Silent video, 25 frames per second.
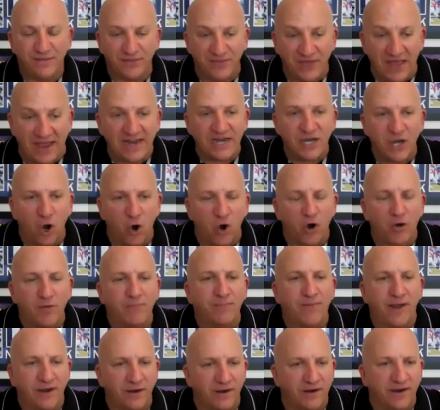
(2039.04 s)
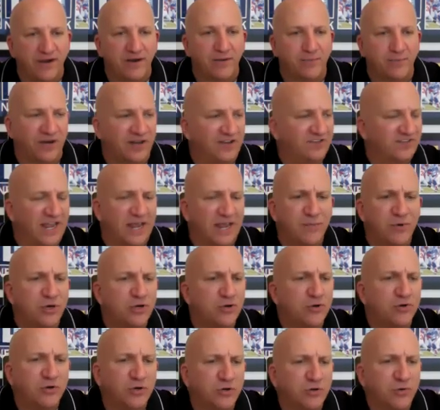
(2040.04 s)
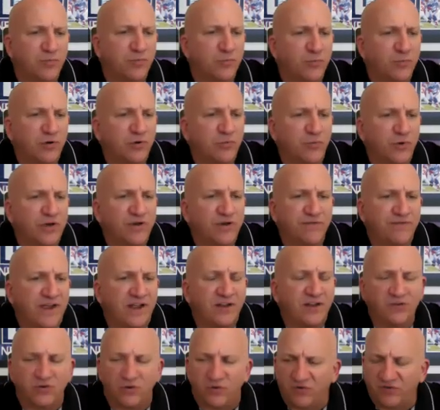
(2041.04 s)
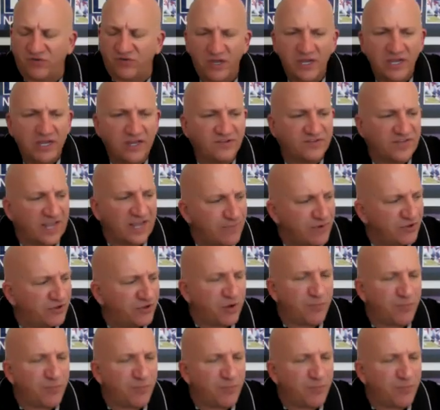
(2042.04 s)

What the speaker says: they know it better than anybody. Same with with inventors. Same with their